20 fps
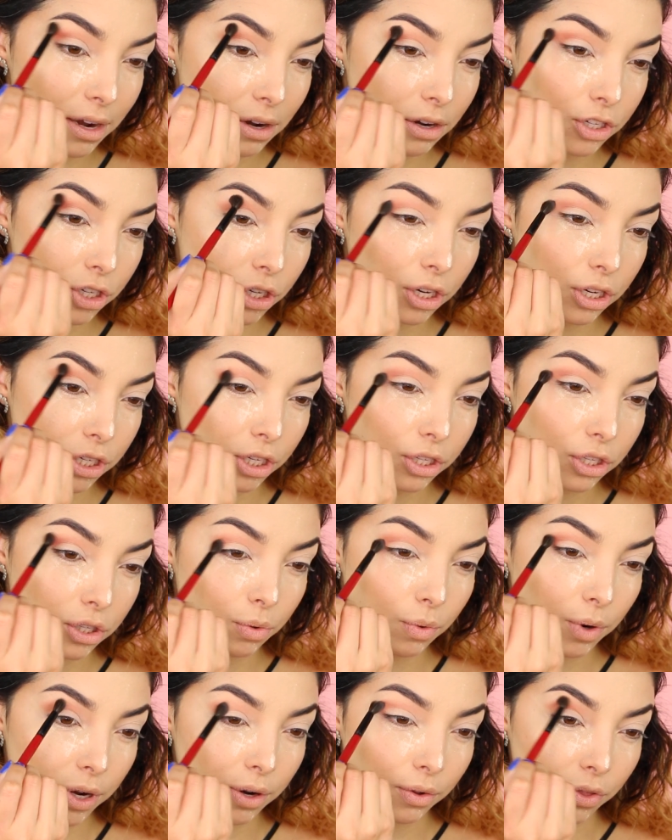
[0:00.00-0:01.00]
or should I just
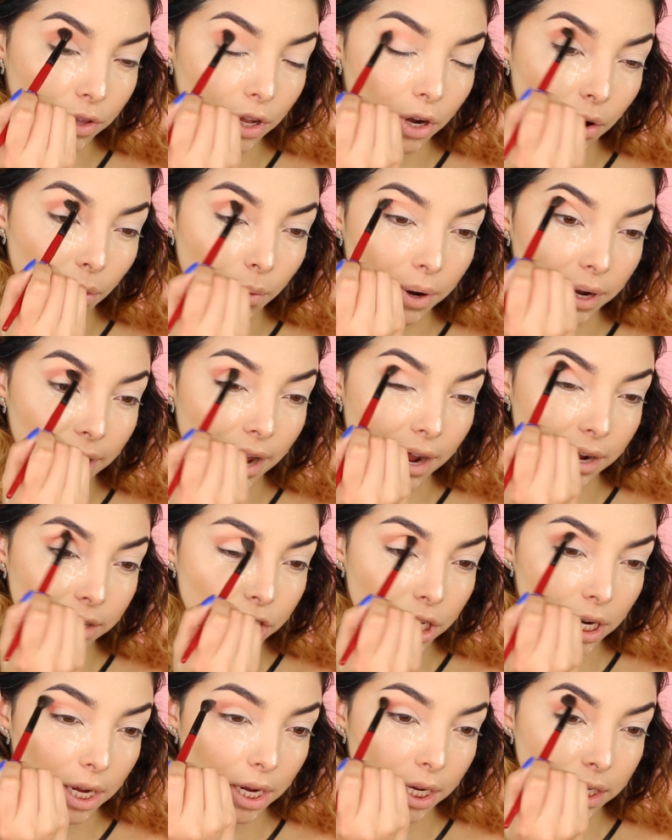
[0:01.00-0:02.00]
do it on the lower
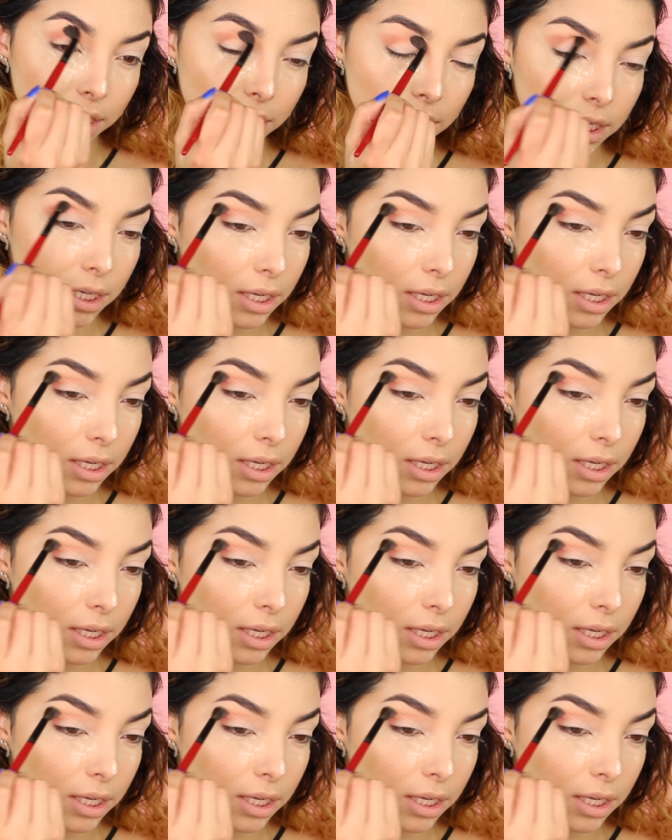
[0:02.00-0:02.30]
lash line?